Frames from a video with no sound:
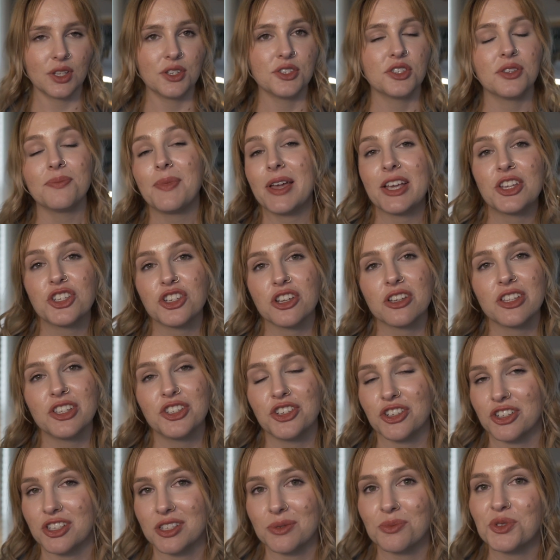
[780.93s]
So make sure
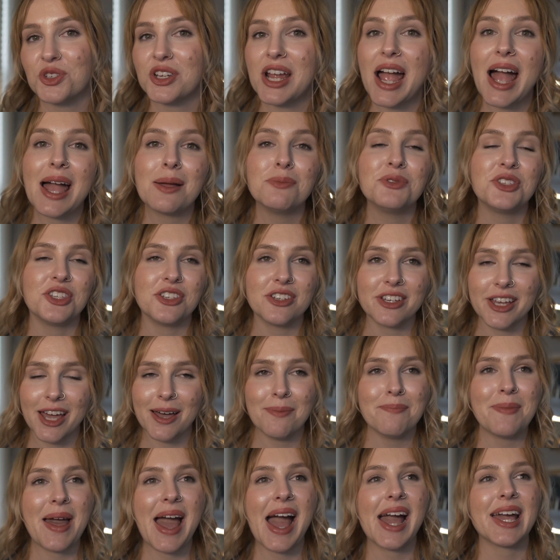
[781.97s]
that you're subscribed so you can
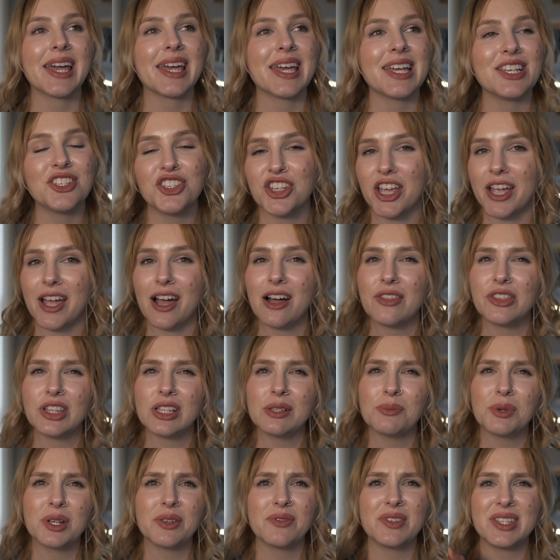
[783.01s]
come back and check out a
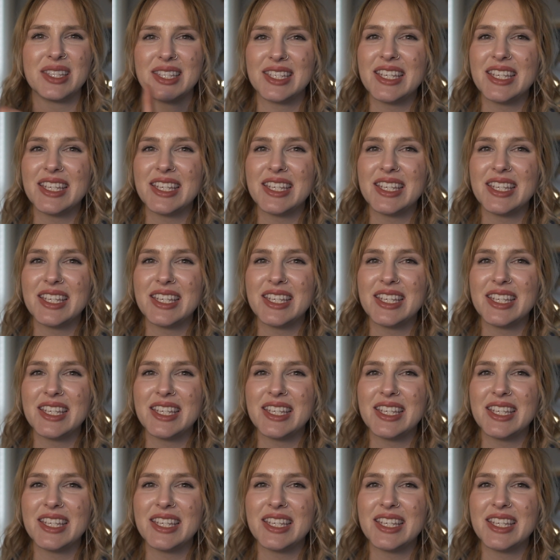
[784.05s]
little bit of a